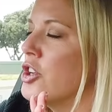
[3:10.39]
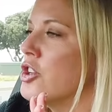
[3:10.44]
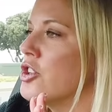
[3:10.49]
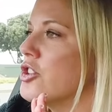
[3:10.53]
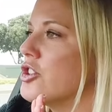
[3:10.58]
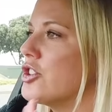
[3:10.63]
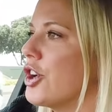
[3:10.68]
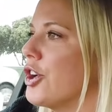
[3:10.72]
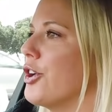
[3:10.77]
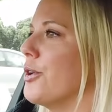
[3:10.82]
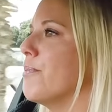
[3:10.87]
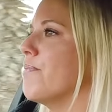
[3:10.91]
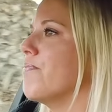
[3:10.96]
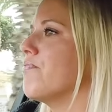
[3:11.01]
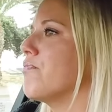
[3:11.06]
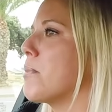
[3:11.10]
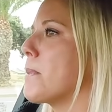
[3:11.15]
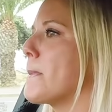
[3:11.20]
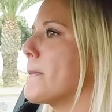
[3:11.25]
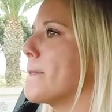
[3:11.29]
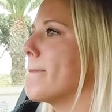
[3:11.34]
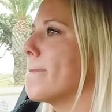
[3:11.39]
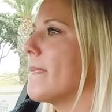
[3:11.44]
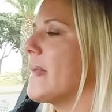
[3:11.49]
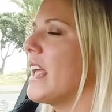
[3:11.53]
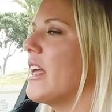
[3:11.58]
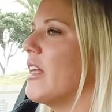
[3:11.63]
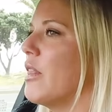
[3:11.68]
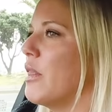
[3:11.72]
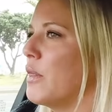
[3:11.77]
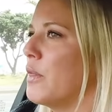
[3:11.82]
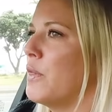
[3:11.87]
So
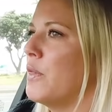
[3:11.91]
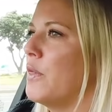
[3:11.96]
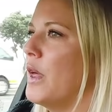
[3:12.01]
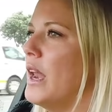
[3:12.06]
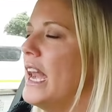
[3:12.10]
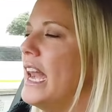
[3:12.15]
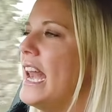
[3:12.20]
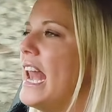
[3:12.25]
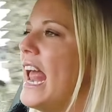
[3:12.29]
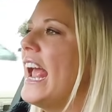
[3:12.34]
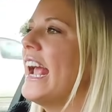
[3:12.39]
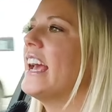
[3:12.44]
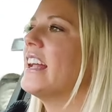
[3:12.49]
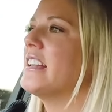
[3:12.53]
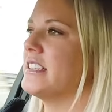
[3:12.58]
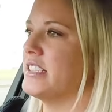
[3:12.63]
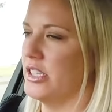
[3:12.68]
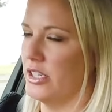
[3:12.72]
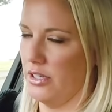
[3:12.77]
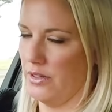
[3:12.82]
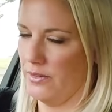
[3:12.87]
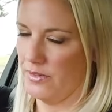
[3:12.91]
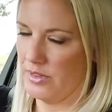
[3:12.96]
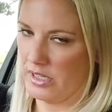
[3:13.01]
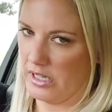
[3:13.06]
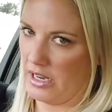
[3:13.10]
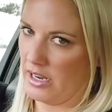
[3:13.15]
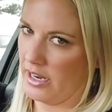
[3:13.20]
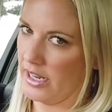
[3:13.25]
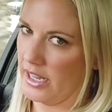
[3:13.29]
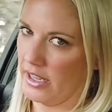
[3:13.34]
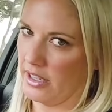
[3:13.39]
the negatives,
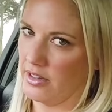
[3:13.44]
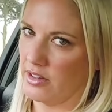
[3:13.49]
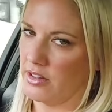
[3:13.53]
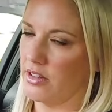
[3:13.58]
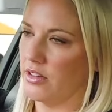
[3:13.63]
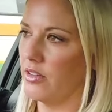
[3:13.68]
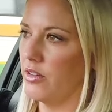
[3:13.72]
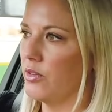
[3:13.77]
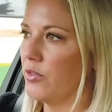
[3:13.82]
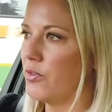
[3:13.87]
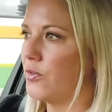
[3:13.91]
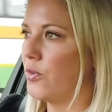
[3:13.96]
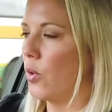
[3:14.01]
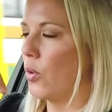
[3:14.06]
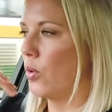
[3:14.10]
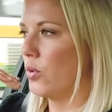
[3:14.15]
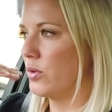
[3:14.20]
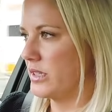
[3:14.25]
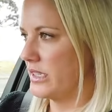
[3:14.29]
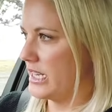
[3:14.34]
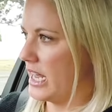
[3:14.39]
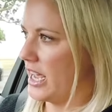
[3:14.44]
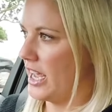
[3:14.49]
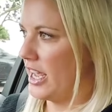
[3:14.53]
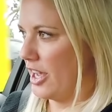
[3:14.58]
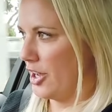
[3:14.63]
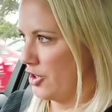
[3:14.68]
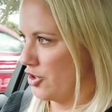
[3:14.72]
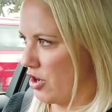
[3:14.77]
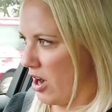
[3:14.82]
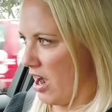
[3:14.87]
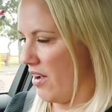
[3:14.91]
I guess, for say
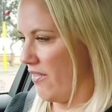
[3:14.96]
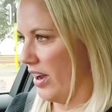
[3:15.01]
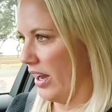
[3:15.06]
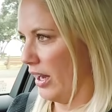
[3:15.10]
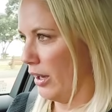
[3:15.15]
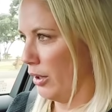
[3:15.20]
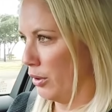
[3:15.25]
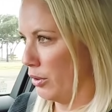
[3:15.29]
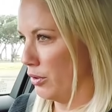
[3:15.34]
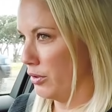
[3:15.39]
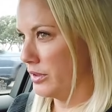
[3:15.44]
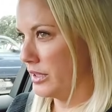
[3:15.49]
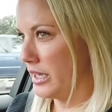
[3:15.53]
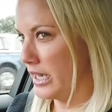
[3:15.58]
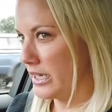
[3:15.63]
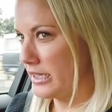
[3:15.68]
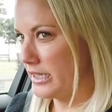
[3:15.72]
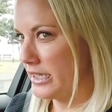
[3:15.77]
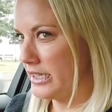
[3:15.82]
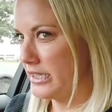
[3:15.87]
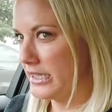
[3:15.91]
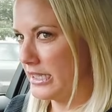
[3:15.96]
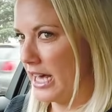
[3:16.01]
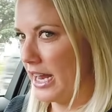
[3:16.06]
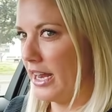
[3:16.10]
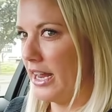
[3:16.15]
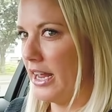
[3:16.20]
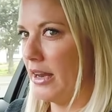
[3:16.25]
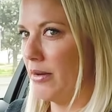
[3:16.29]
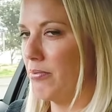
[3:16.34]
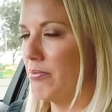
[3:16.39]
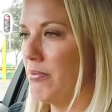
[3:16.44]
a driving enthusiast is that
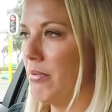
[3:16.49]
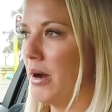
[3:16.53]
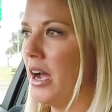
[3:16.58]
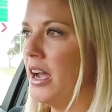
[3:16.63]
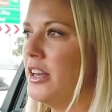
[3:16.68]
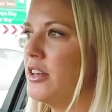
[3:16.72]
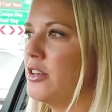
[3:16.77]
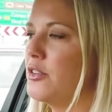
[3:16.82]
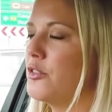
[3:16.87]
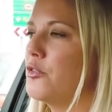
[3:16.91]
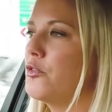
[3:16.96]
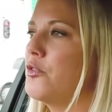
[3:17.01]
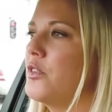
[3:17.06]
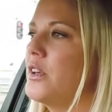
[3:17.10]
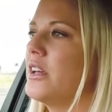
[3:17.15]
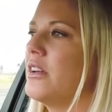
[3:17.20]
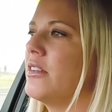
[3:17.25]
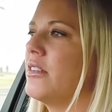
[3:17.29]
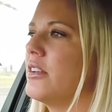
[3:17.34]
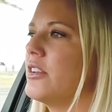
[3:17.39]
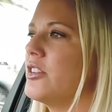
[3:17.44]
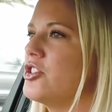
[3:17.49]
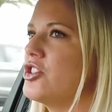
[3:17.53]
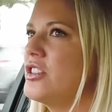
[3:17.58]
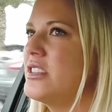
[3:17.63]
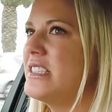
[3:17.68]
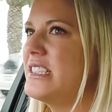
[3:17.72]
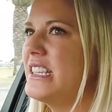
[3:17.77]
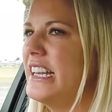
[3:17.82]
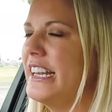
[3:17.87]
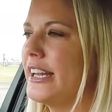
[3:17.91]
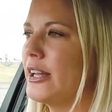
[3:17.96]
it might feel
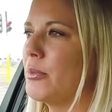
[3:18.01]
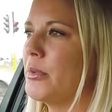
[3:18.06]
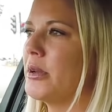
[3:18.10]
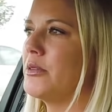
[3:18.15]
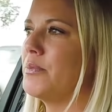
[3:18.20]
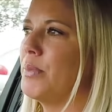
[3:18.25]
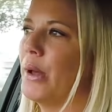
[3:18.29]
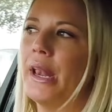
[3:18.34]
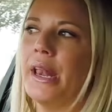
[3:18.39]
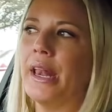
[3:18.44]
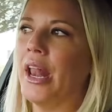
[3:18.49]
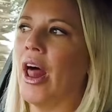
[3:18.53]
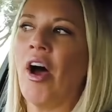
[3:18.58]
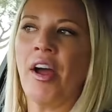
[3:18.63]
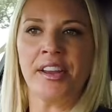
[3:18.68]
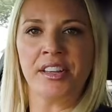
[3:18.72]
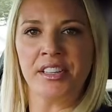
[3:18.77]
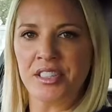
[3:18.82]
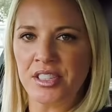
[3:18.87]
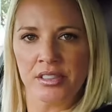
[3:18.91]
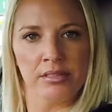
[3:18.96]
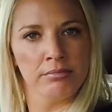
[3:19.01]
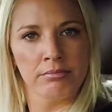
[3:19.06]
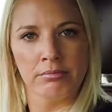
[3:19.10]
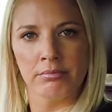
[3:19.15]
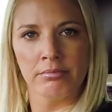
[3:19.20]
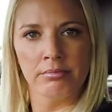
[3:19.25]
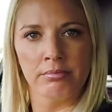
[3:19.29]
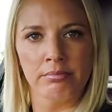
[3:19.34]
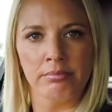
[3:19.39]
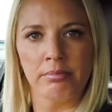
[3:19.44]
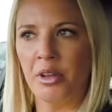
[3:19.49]
just a little bit polite,
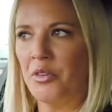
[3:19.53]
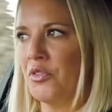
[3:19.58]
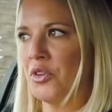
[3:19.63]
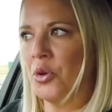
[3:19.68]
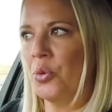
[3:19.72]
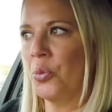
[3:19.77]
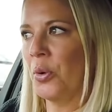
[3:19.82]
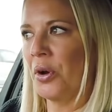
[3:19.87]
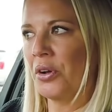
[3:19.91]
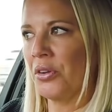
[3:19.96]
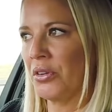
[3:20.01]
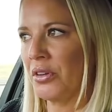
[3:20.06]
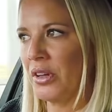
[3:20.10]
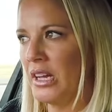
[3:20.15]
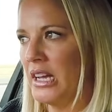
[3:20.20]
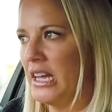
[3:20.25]
if you will.